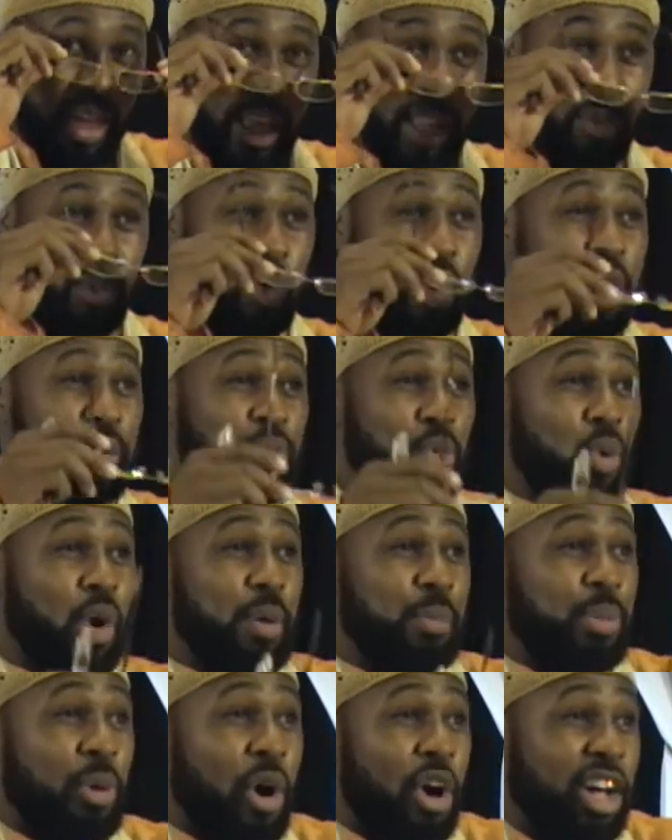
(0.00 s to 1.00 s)
And
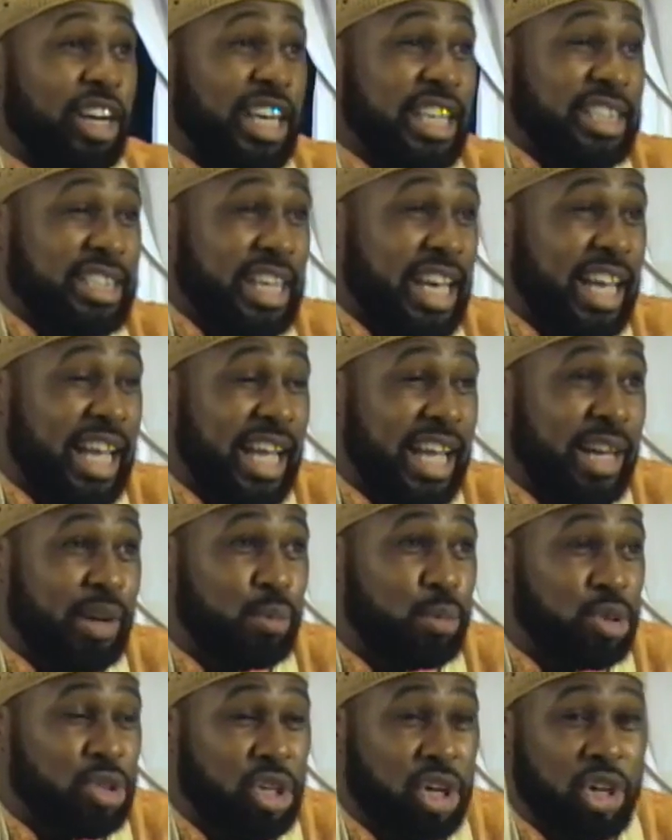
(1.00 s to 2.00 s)
one part they say
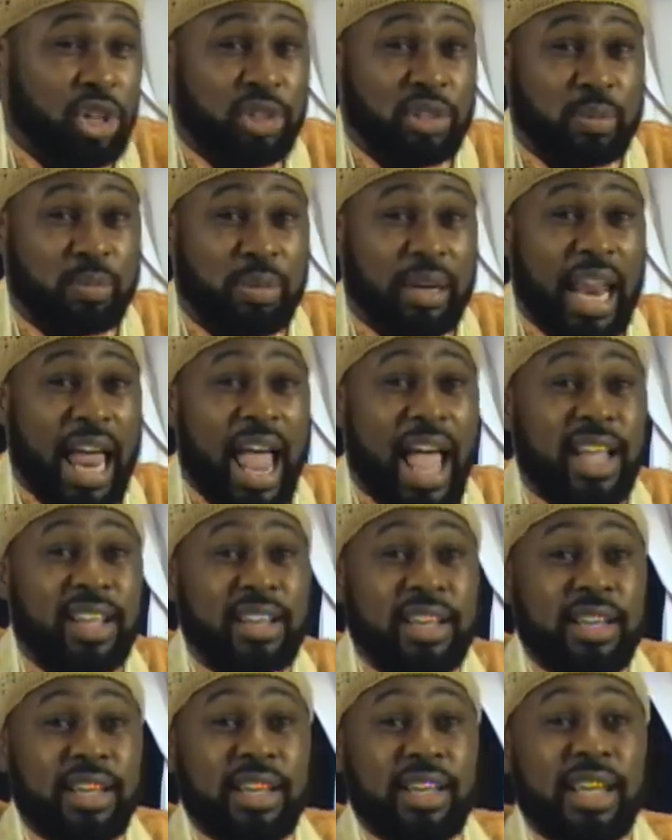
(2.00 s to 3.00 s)
Ham was cursed black,
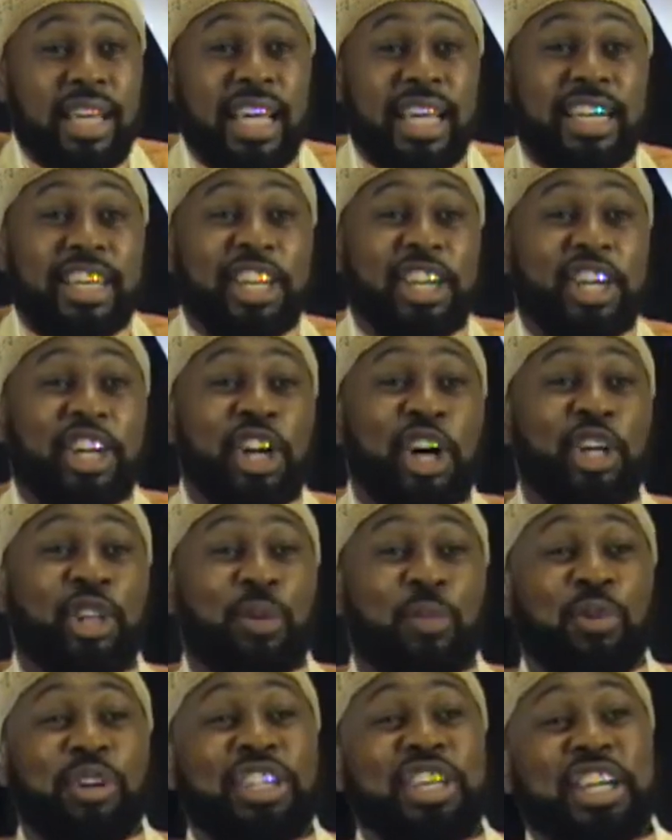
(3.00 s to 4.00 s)
and then
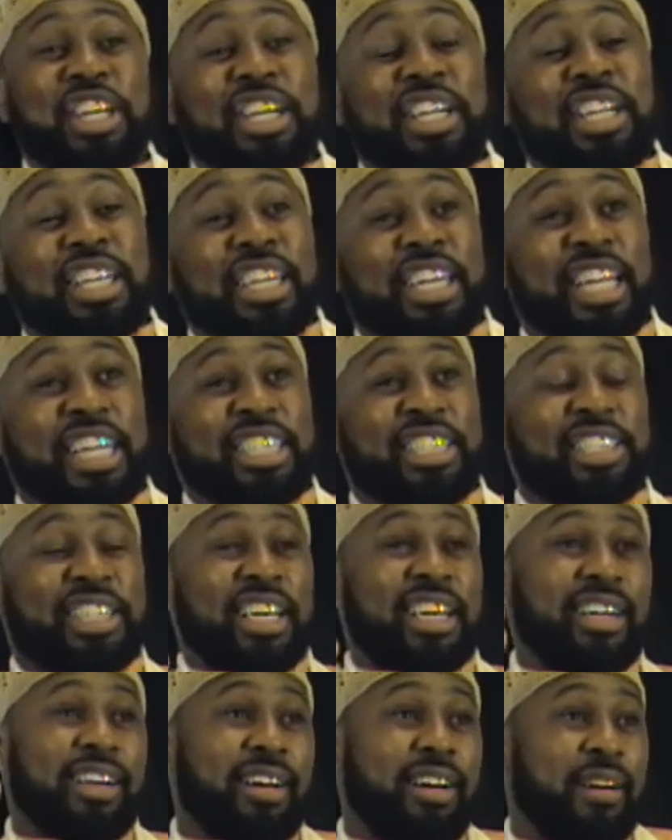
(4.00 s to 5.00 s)
another one they
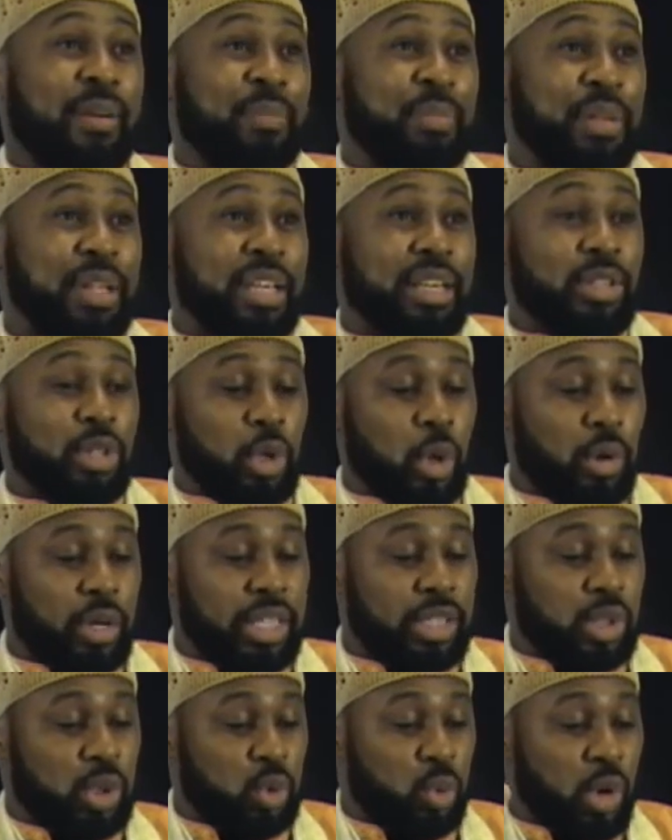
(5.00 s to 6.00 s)
said
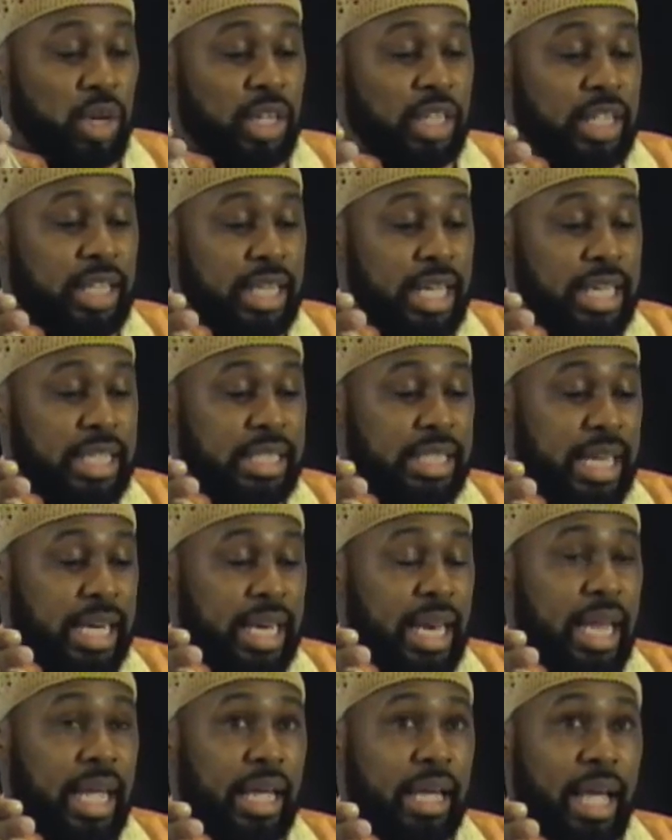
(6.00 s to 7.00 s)
this is one of the things
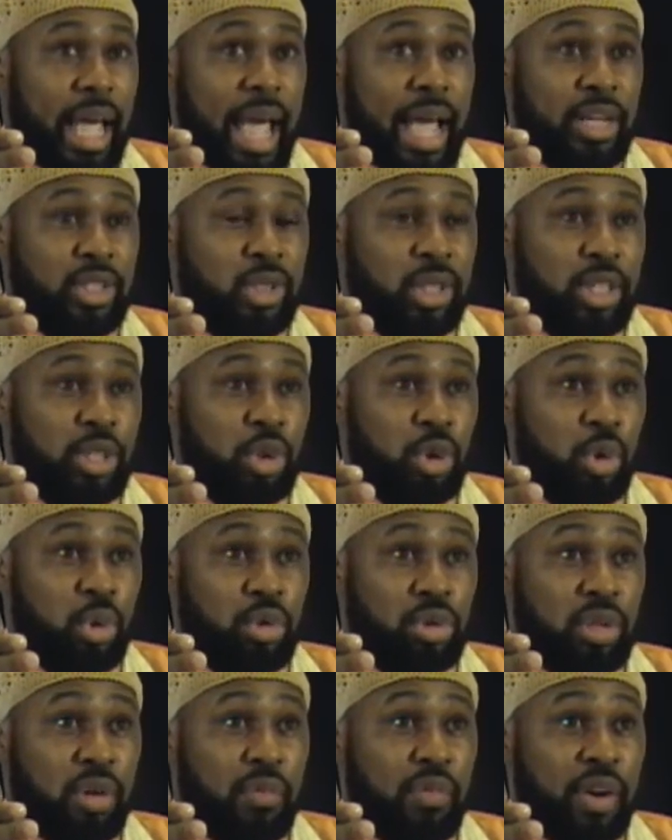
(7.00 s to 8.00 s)
that they actually
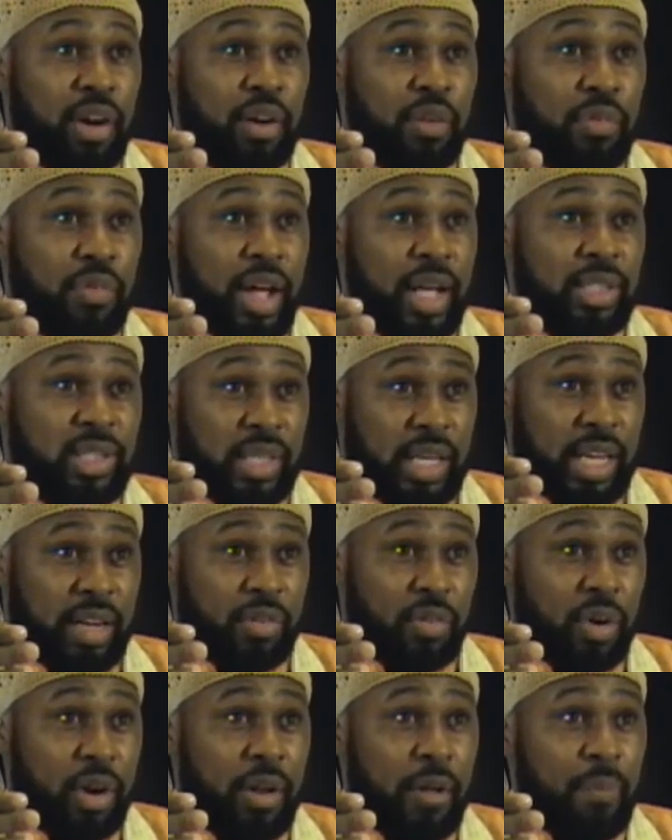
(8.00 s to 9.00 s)
used to verify
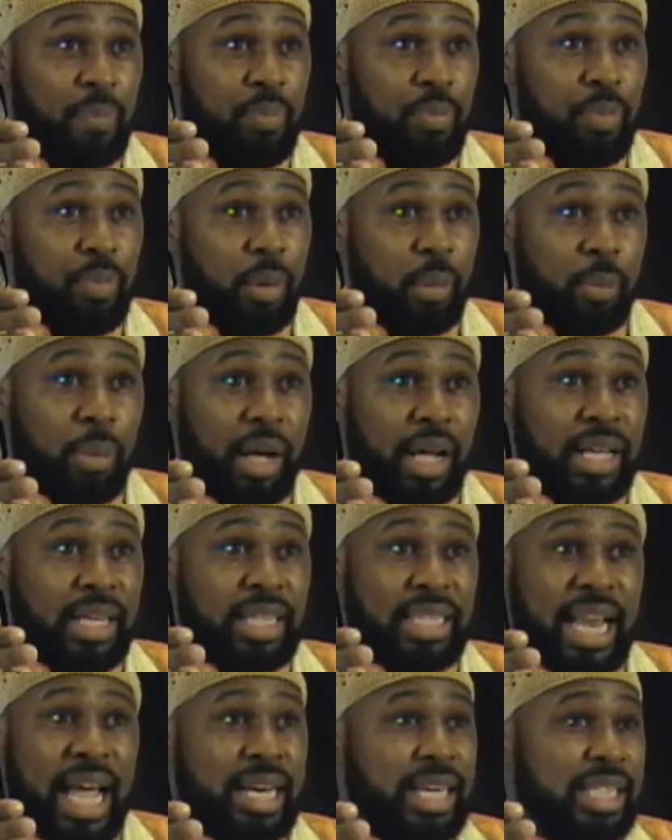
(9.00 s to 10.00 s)
slavery, but
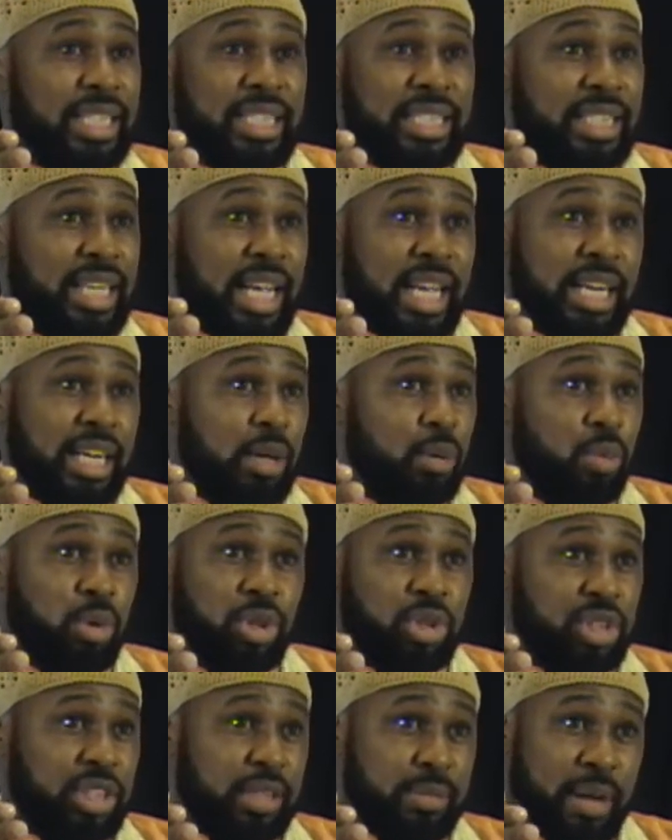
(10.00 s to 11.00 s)
not understand that
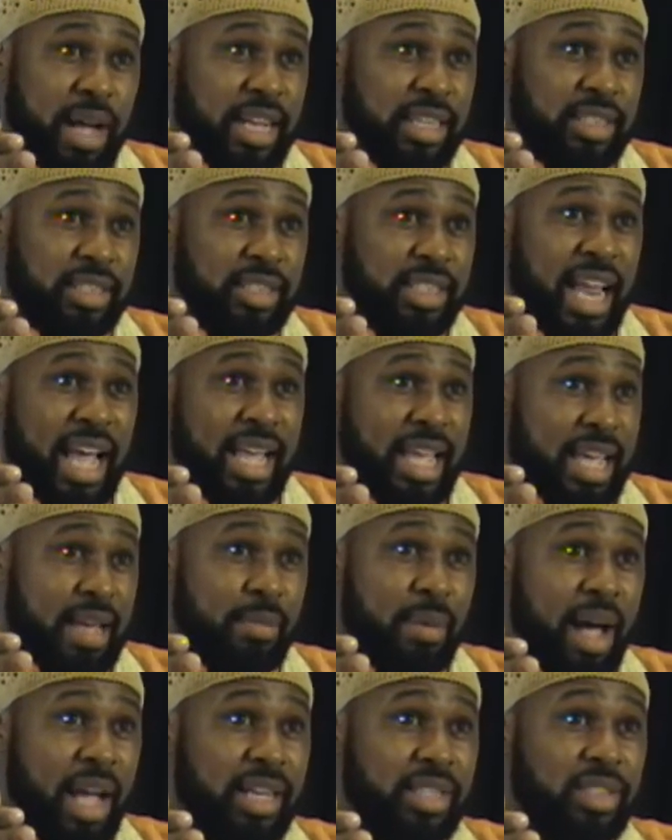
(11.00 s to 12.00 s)
we're Shemites, not
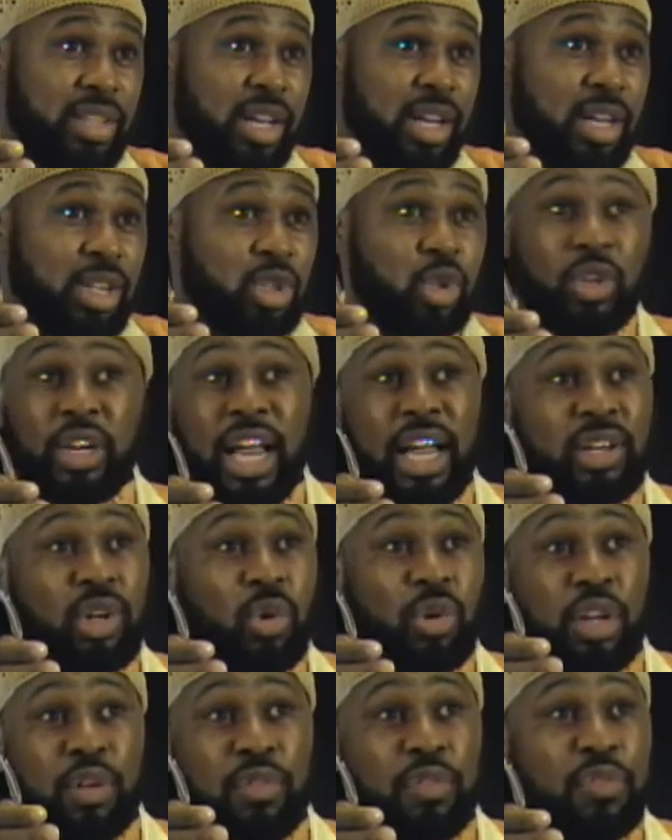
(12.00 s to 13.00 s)
Hamites. So that
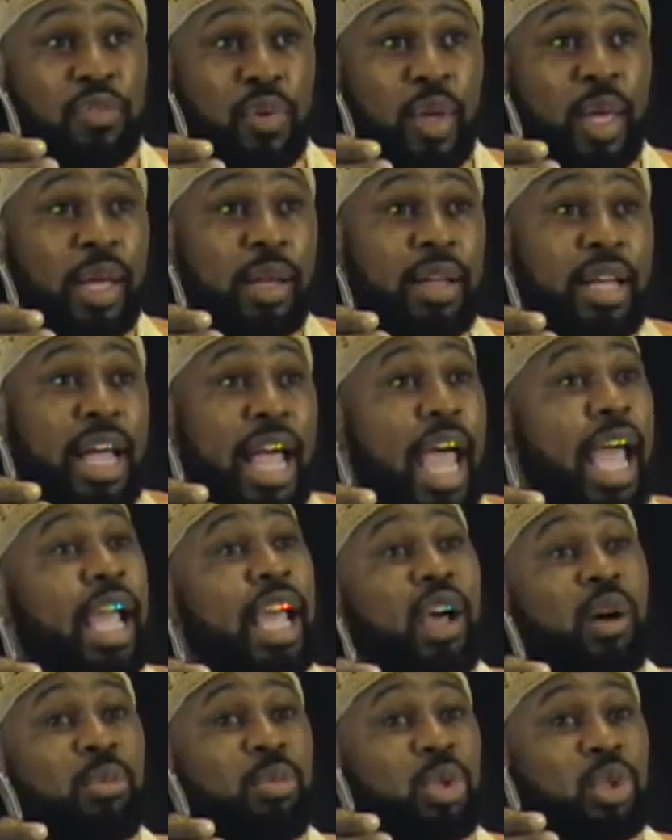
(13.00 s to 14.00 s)
don't even fit.
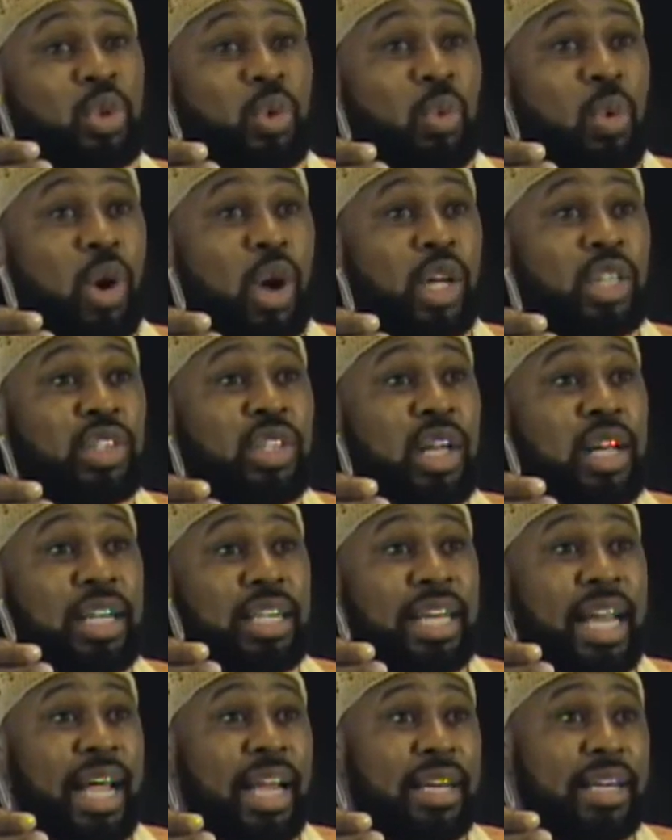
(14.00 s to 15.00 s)
Ham was the ones
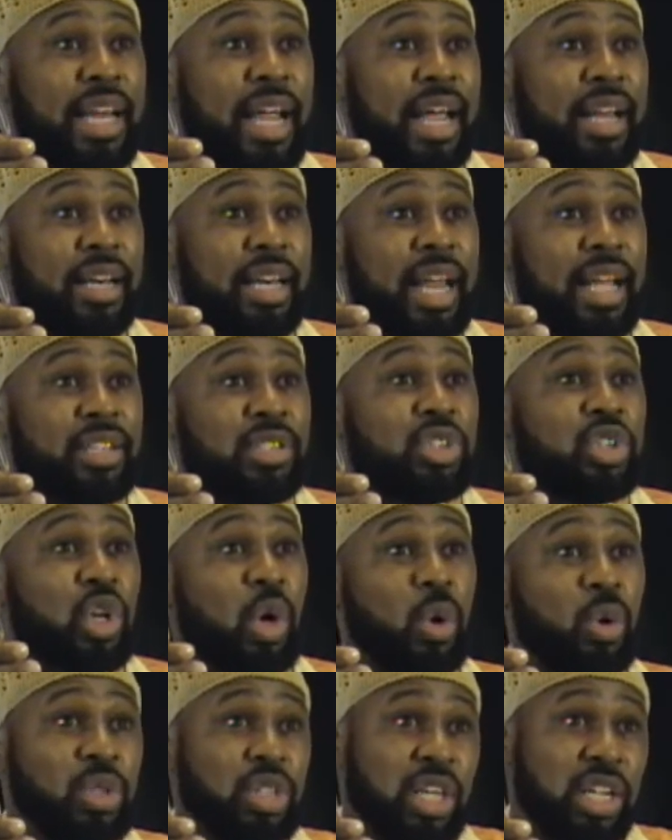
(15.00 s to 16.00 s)
that
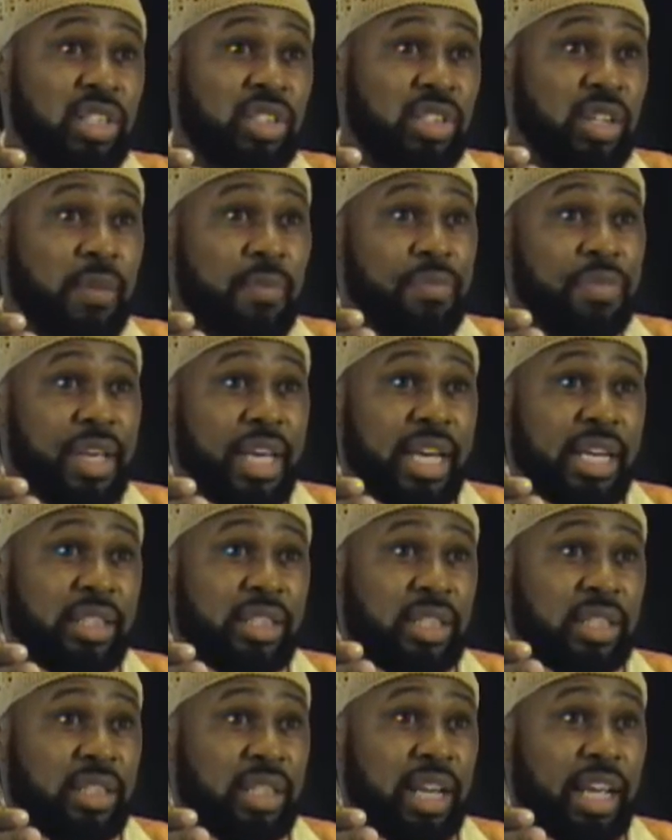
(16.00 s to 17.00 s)
sold us
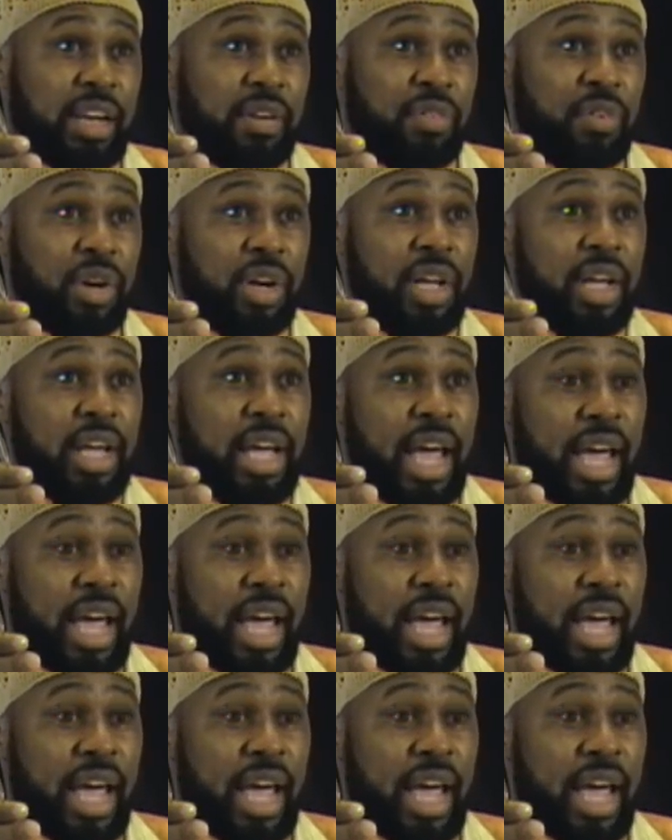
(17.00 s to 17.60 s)
into slavery.